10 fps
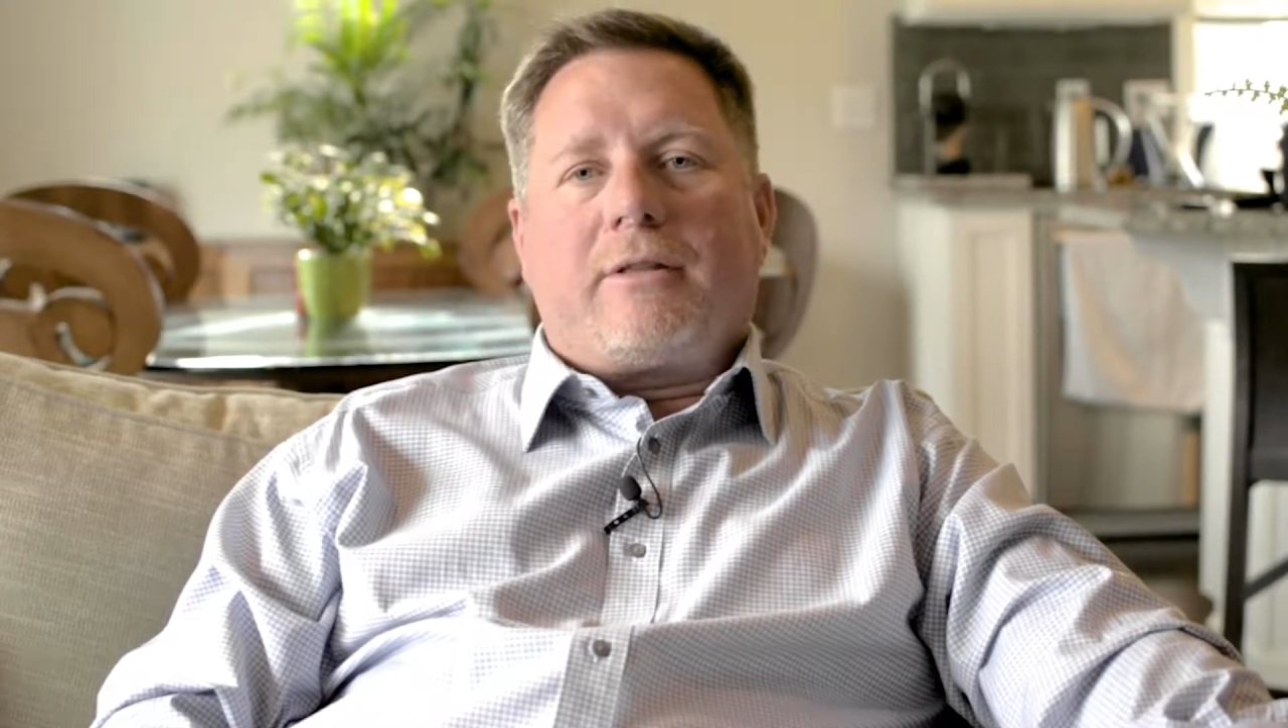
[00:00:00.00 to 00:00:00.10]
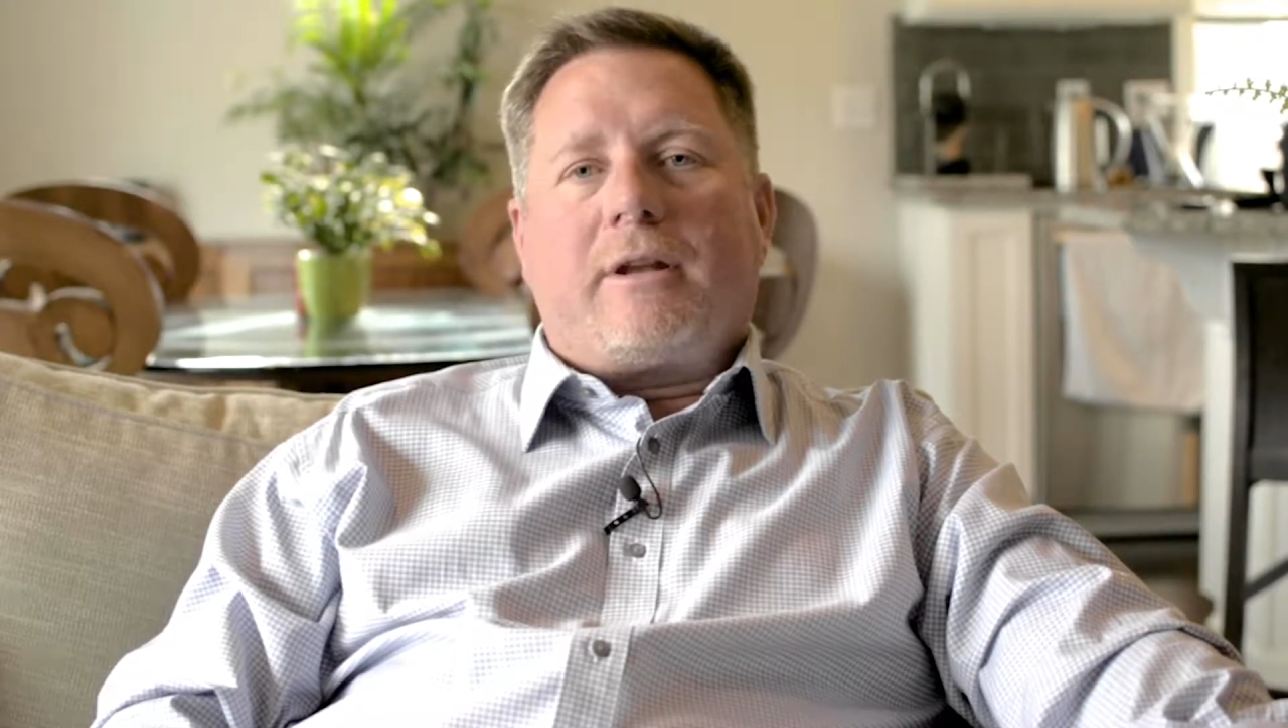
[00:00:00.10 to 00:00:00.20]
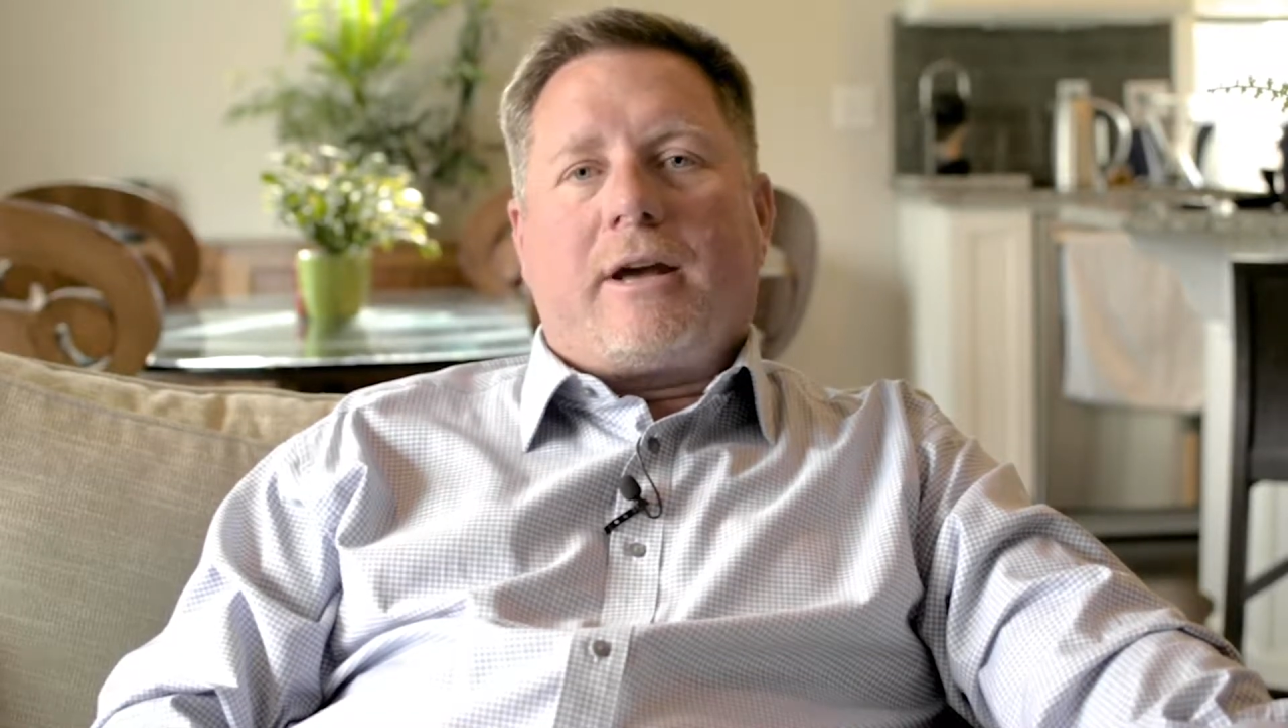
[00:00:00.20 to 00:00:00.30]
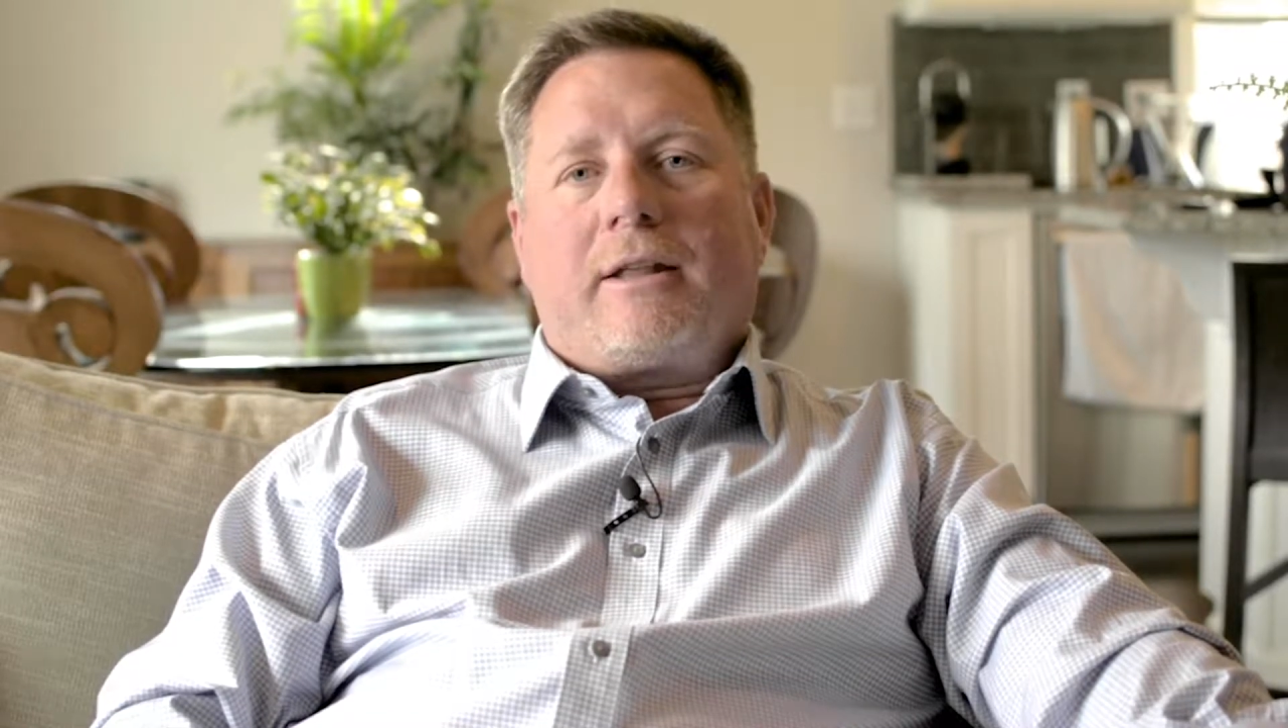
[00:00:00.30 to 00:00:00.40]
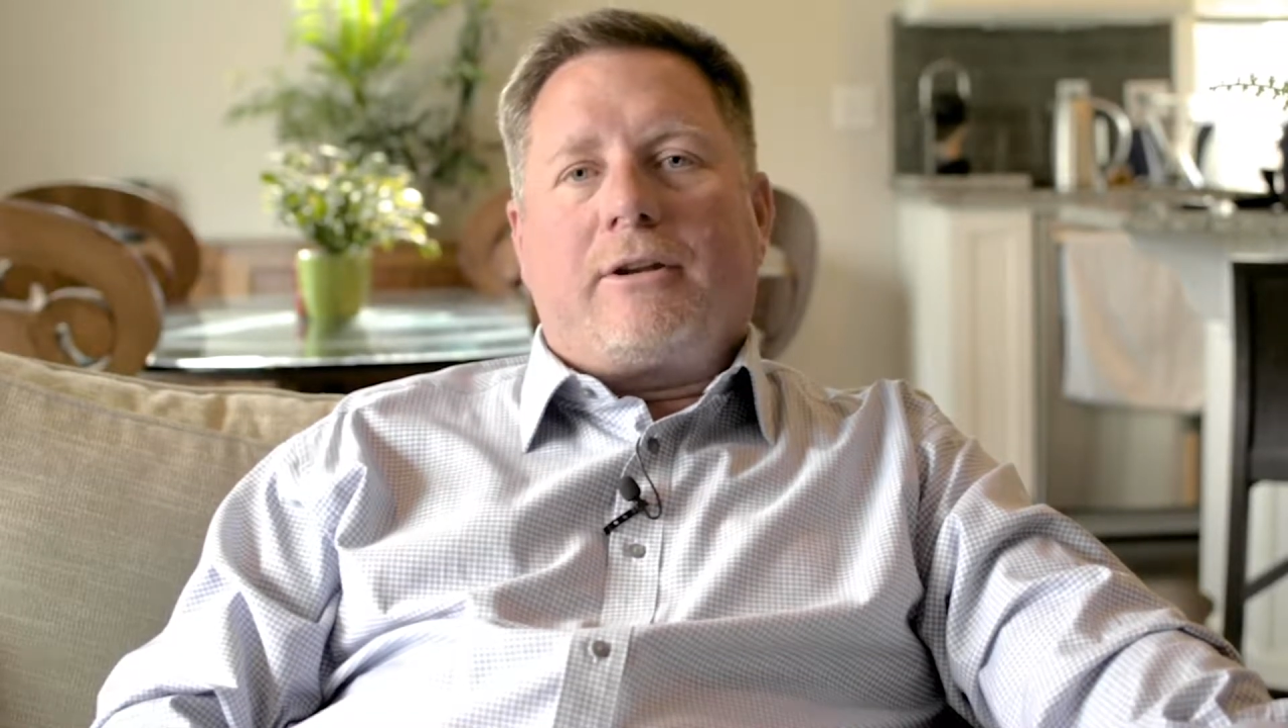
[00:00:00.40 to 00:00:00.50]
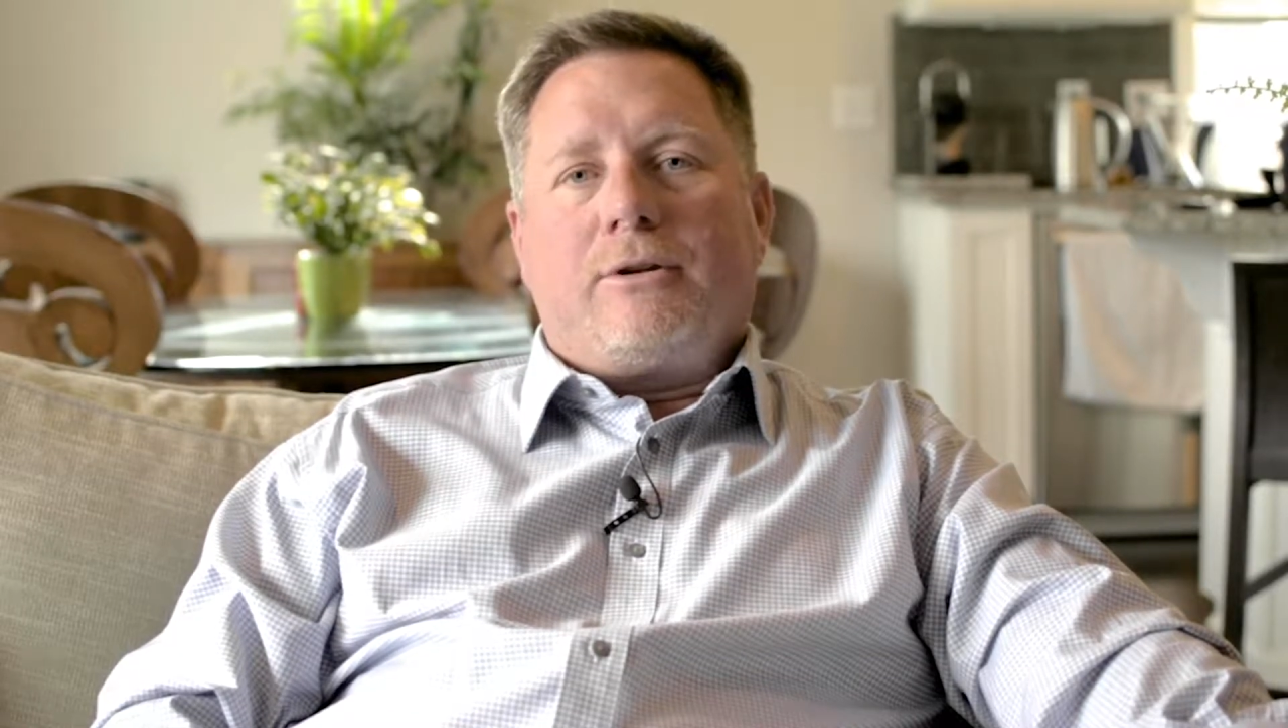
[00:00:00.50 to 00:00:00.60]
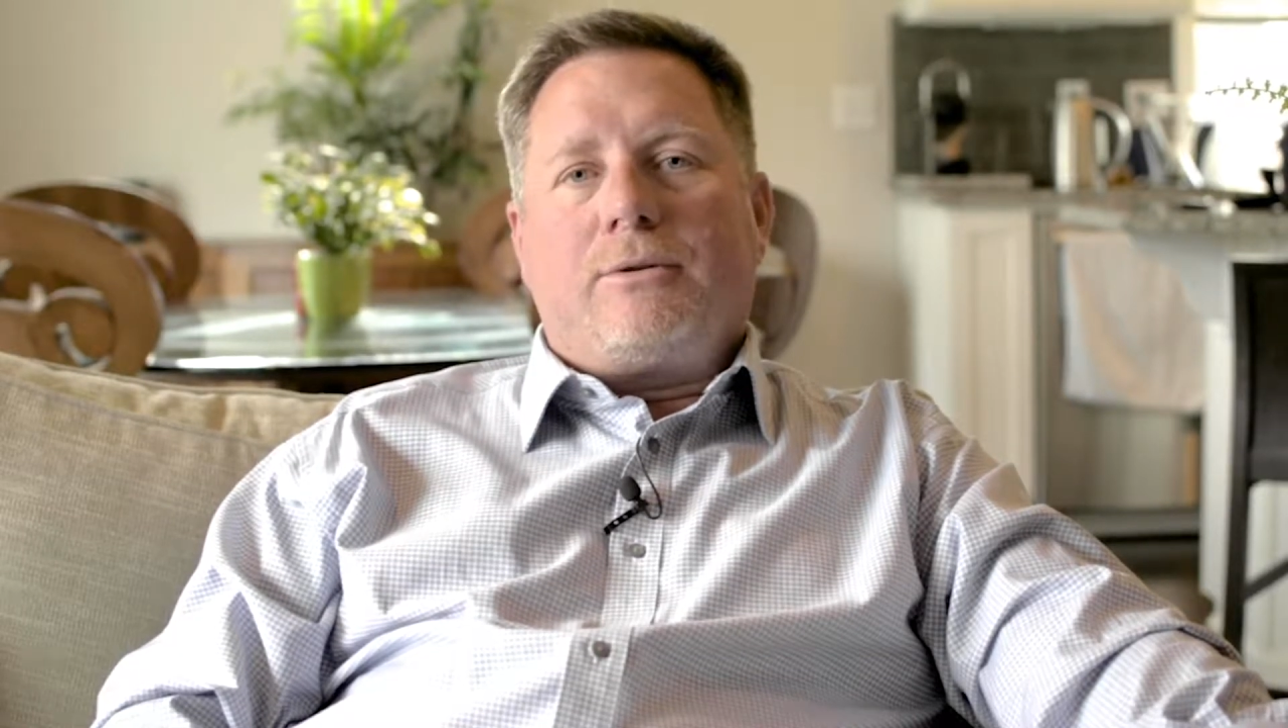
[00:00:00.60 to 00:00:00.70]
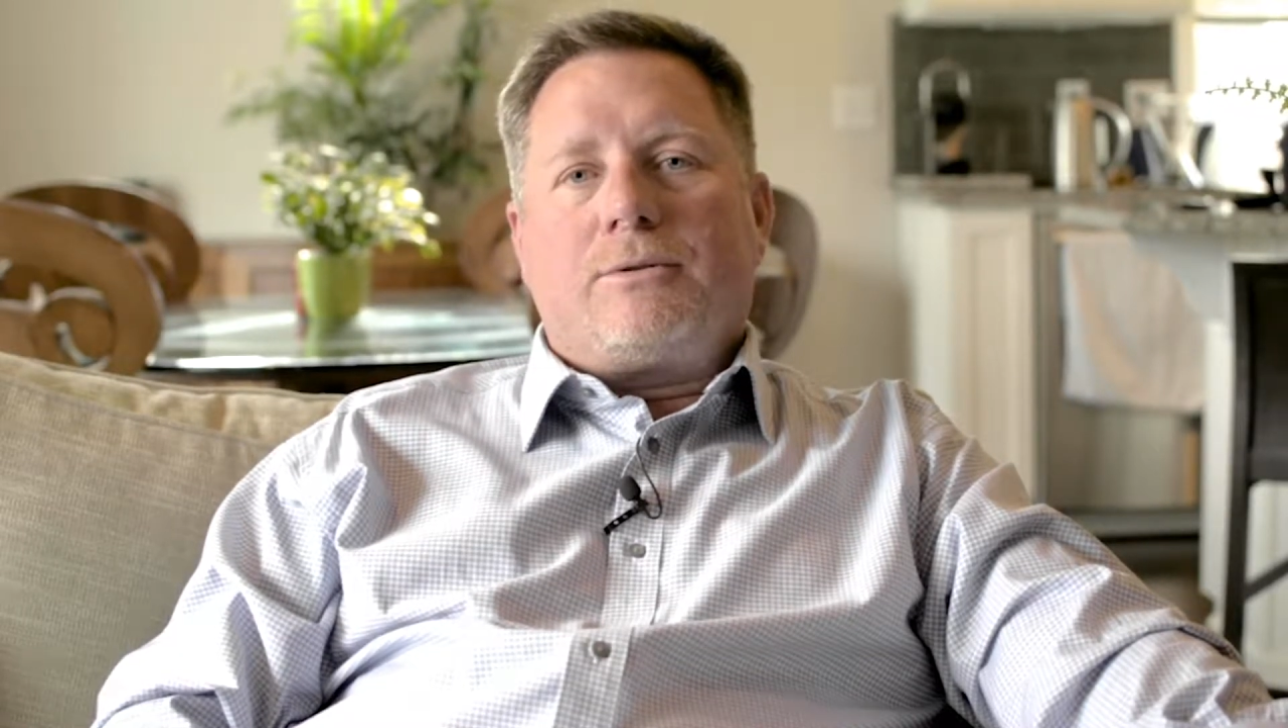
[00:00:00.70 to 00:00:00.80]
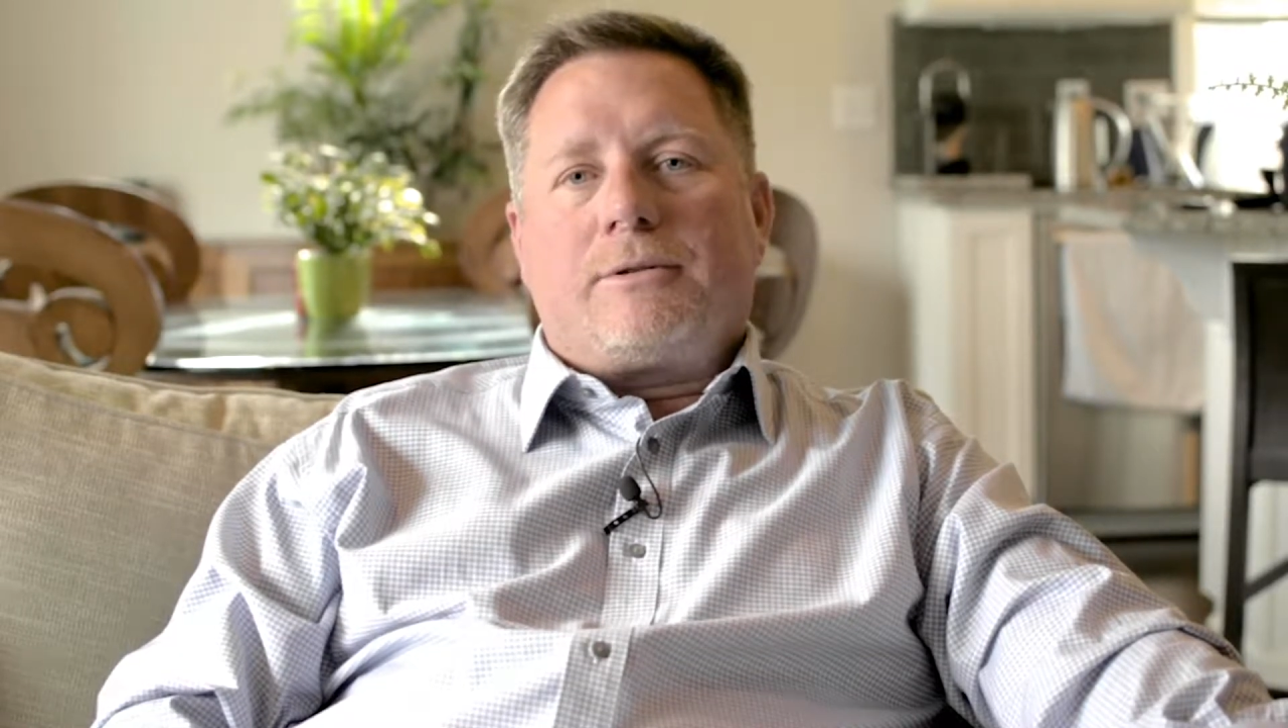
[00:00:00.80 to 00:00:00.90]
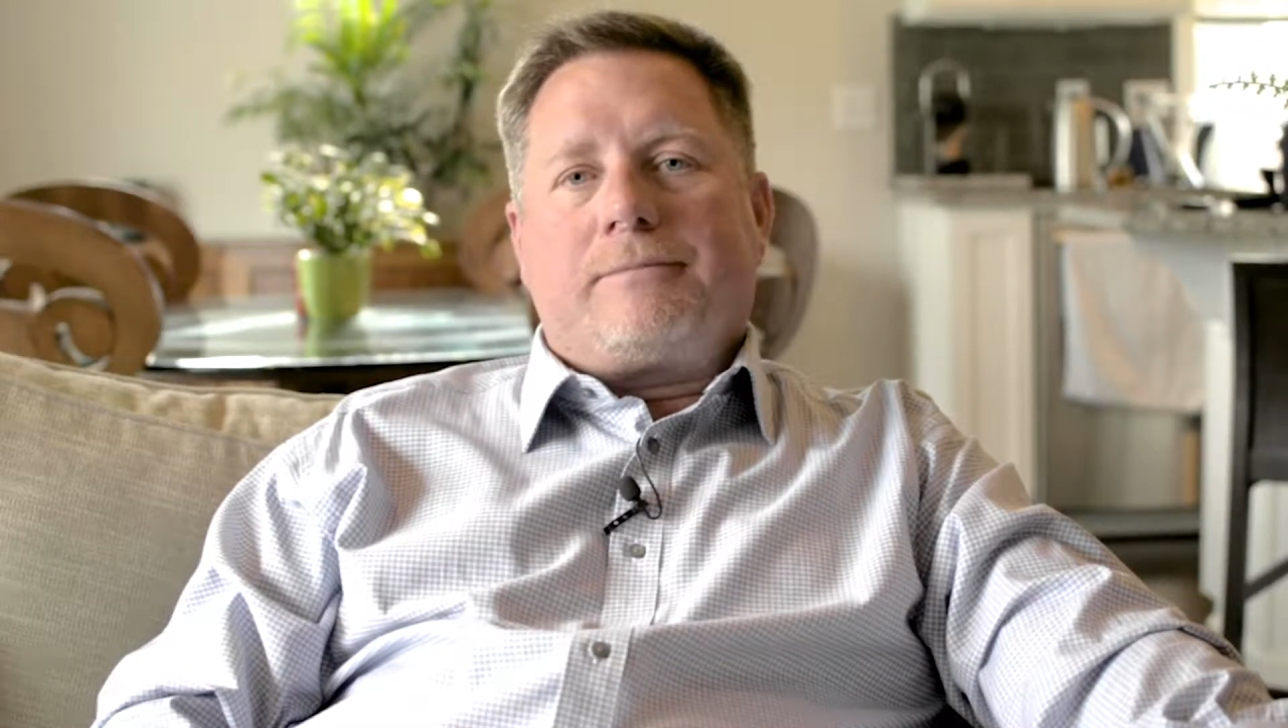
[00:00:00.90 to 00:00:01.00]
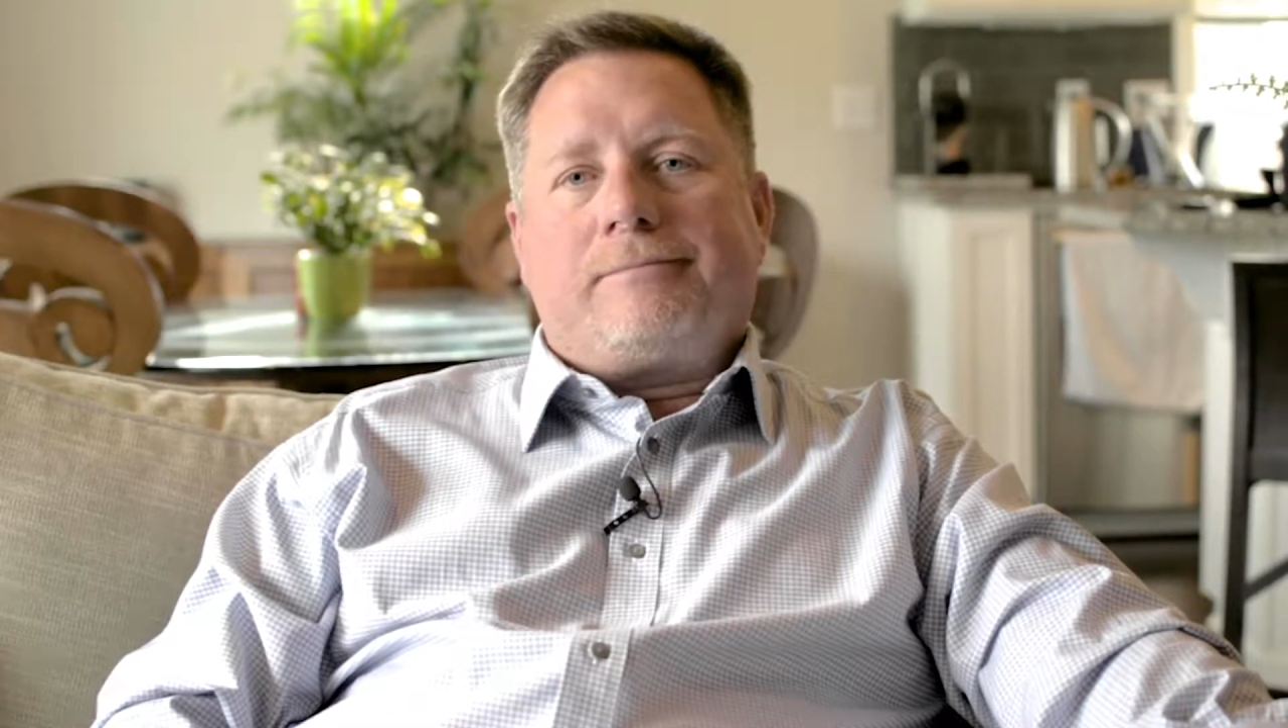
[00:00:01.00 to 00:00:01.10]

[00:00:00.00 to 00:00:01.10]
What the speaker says: on the nightly news.